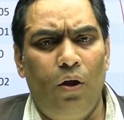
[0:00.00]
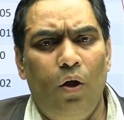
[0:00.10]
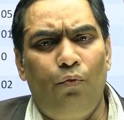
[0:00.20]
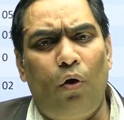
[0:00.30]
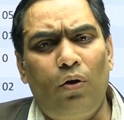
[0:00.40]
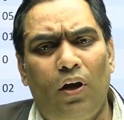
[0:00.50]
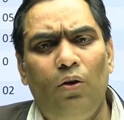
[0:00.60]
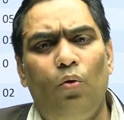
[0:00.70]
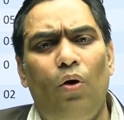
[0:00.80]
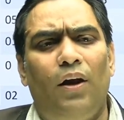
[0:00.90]
14
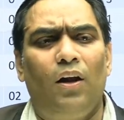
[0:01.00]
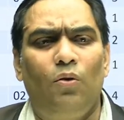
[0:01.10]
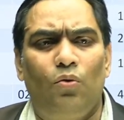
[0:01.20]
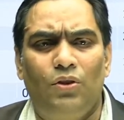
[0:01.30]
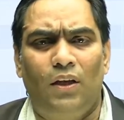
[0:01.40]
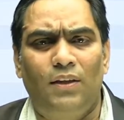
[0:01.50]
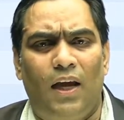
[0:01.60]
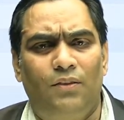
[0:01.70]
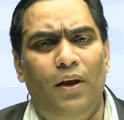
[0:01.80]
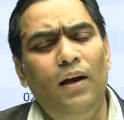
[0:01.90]
to 18 questions
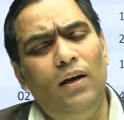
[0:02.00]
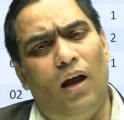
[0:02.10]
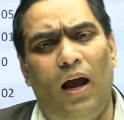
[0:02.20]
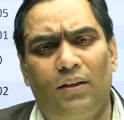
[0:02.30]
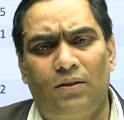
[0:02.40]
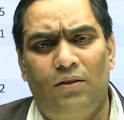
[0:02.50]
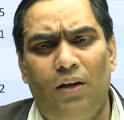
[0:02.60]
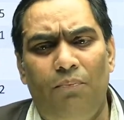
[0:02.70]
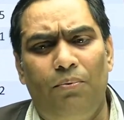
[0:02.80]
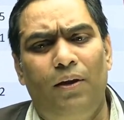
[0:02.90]
has been asked.
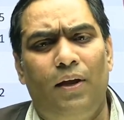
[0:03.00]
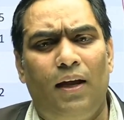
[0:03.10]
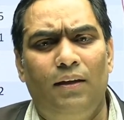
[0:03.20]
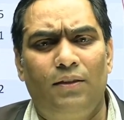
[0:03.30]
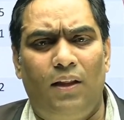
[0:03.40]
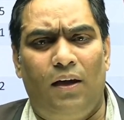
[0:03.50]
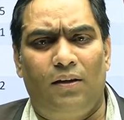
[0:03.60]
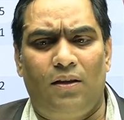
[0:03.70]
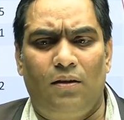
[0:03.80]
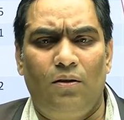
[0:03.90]
Safely we can say that
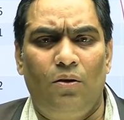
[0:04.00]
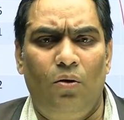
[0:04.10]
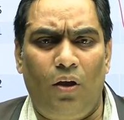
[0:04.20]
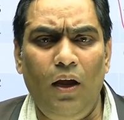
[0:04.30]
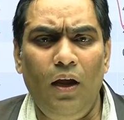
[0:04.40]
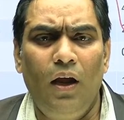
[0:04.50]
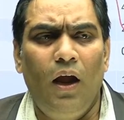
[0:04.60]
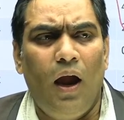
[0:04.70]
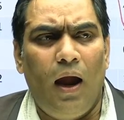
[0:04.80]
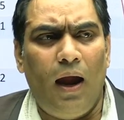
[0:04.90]
thing. Okay,
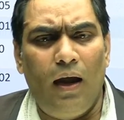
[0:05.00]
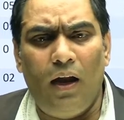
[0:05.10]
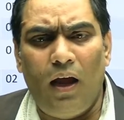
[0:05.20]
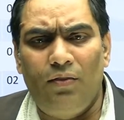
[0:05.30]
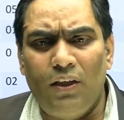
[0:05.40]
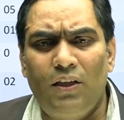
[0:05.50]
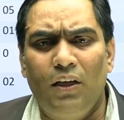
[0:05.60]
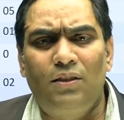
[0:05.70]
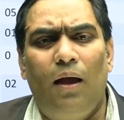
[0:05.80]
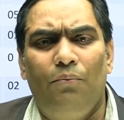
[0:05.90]
and this is
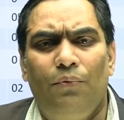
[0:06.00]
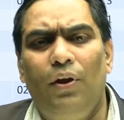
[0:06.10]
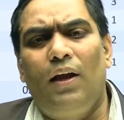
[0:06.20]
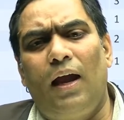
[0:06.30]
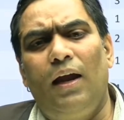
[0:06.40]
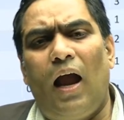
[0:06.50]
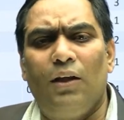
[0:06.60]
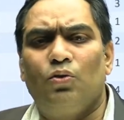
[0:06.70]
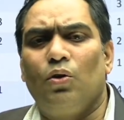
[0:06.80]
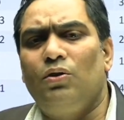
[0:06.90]
the, we can
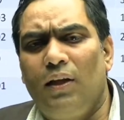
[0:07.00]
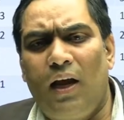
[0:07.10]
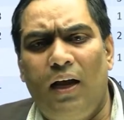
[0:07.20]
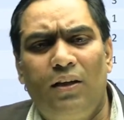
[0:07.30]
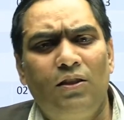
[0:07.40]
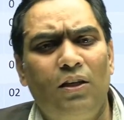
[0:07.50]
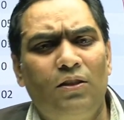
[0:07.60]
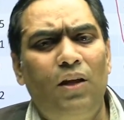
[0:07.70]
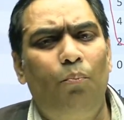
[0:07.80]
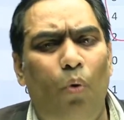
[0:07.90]
also say that this is
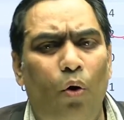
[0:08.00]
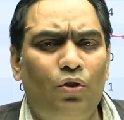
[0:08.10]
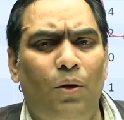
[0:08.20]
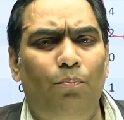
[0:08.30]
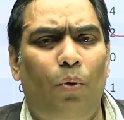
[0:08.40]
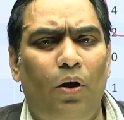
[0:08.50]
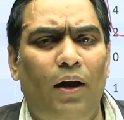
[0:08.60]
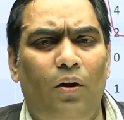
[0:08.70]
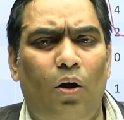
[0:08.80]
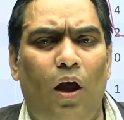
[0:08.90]
the most
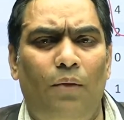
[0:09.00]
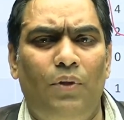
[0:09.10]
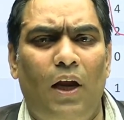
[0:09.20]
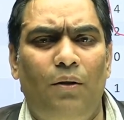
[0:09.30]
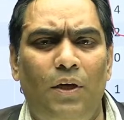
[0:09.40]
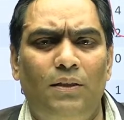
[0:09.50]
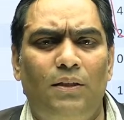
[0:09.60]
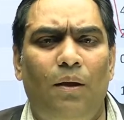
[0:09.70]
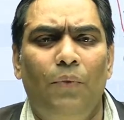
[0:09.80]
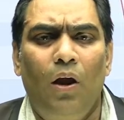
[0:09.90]
important that means
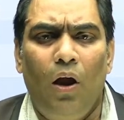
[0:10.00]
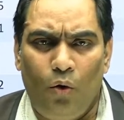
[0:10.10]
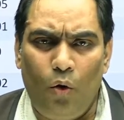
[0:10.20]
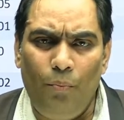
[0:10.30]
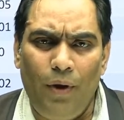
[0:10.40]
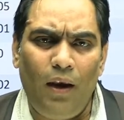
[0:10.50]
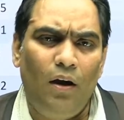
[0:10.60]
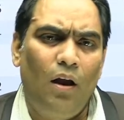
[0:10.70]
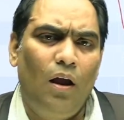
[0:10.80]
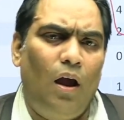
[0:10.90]
domain
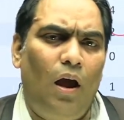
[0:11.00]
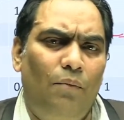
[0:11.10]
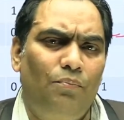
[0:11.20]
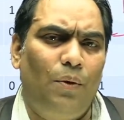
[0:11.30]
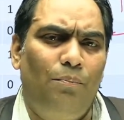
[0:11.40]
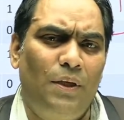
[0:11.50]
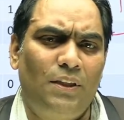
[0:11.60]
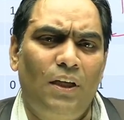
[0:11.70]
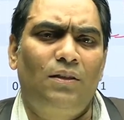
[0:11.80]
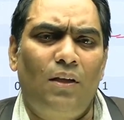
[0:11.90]
which
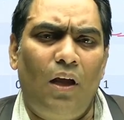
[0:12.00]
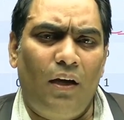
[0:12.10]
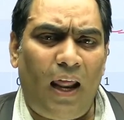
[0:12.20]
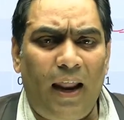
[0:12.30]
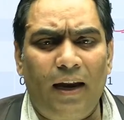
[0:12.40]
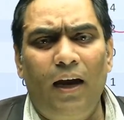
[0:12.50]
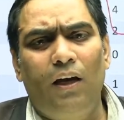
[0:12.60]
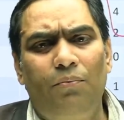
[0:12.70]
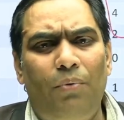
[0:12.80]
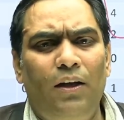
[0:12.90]
is
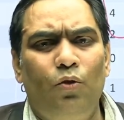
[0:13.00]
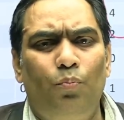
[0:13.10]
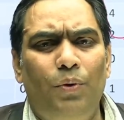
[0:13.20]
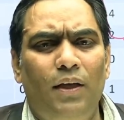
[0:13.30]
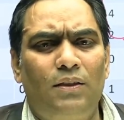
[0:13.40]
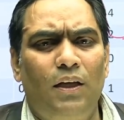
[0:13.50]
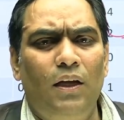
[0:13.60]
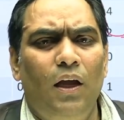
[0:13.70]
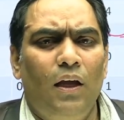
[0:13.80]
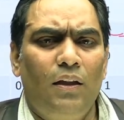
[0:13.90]
targeted by UPSC,
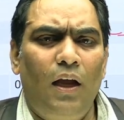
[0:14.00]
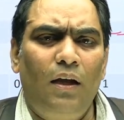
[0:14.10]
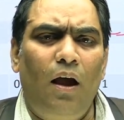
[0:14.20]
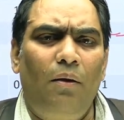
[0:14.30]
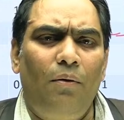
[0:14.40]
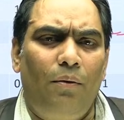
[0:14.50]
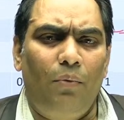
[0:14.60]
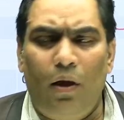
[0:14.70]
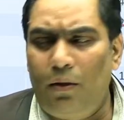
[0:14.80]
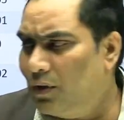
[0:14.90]
that
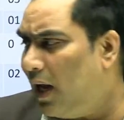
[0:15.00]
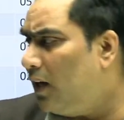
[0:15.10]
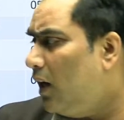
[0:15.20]
that